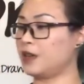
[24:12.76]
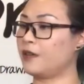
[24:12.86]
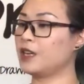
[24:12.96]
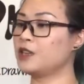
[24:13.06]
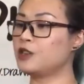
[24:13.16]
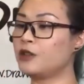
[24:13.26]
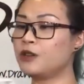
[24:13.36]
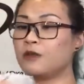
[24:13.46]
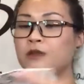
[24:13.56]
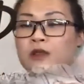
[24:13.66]
I can show
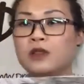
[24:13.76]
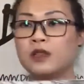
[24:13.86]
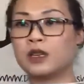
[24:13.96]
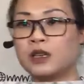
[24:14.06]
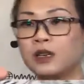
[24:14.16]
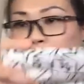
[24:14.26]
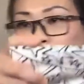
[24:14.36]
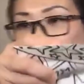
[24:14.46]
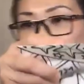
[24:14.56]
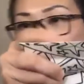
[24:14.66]
you the
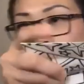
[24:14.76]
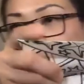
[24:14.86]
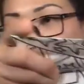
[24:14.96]
thickness of the